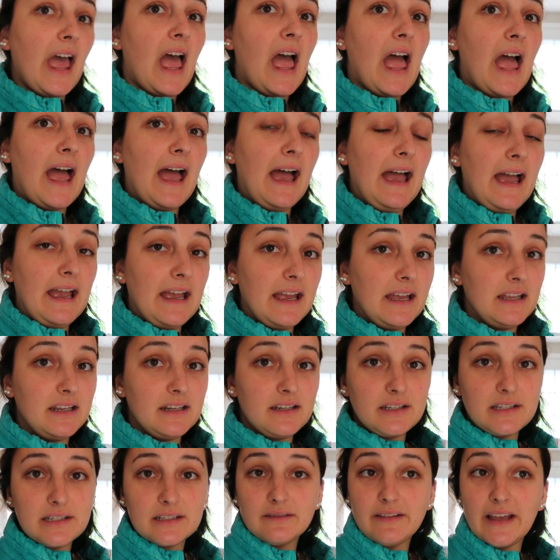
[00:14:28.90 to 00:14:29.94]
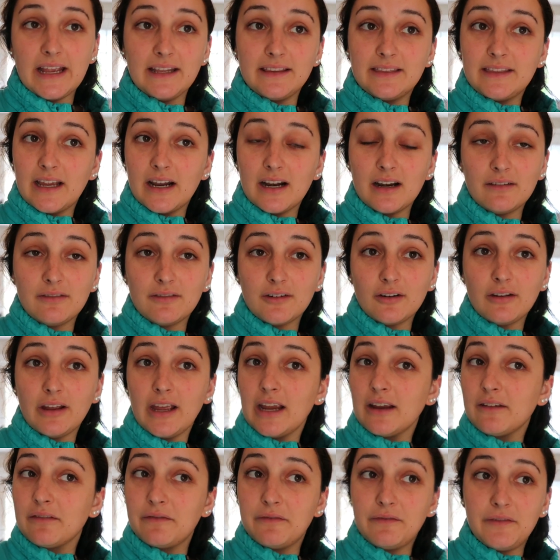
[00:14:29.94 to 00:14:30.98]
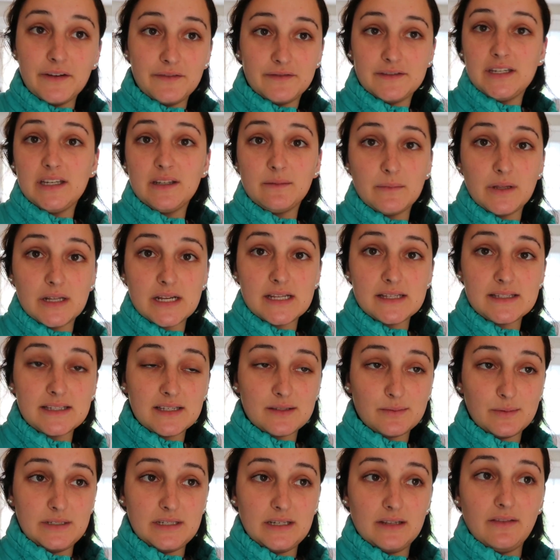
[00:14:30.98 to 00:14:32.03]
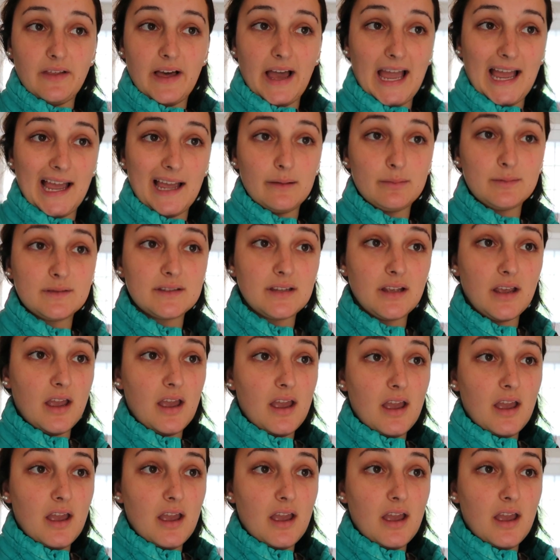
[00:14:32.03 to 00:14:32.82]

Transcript: and laid there for like 15 minutes as we did laps.